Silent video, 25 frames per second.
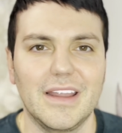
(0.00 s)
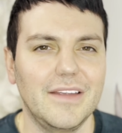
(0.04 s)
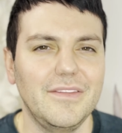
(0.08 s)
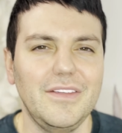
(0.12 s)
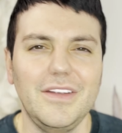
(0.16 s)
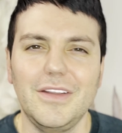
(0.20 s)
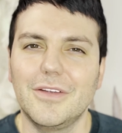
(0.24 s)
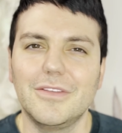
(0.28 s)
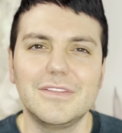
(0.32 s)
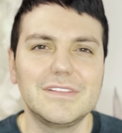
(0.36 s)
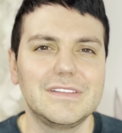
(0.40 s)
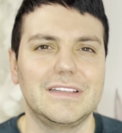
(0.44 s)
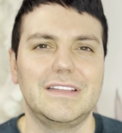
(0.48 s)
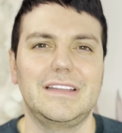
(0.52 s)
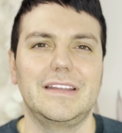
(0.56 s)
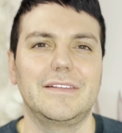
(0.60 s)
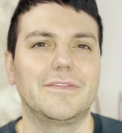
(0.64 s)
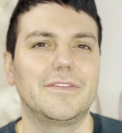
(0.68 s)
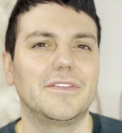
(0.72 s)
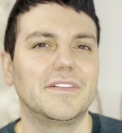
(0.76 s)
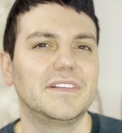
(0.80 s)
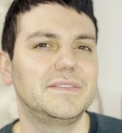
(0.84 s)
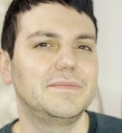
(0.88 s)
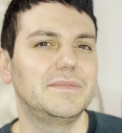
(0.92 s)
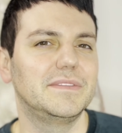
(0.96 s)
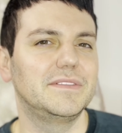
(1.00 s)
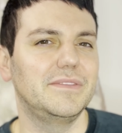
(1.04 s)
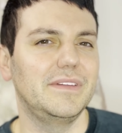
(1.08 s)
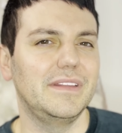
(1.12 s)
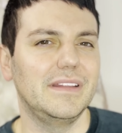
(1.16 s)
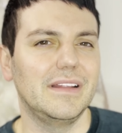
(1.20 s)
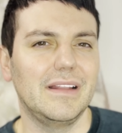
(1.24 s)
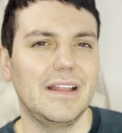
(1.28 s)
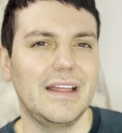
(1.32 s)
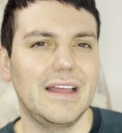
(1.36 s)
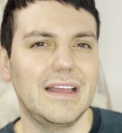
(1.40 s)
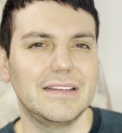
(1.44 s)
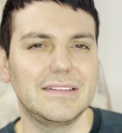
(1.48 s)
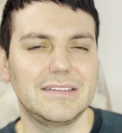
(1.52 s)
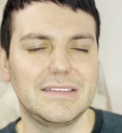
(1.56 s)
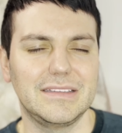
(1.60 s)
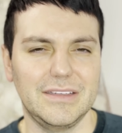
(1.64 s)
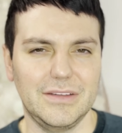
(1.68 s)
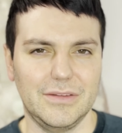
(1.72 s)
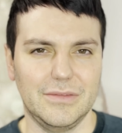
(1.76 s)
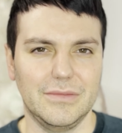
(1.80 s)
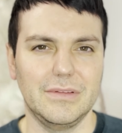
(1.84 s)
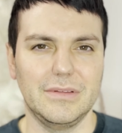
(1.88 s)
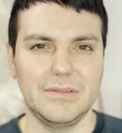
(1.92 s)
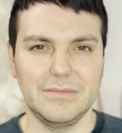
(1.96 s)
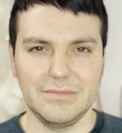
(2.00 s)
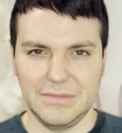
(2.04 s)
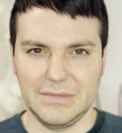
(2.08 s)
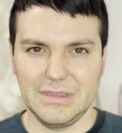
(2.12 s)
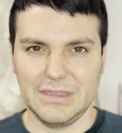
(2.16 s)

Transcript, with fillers: Have you noticed a difference between the last, you know,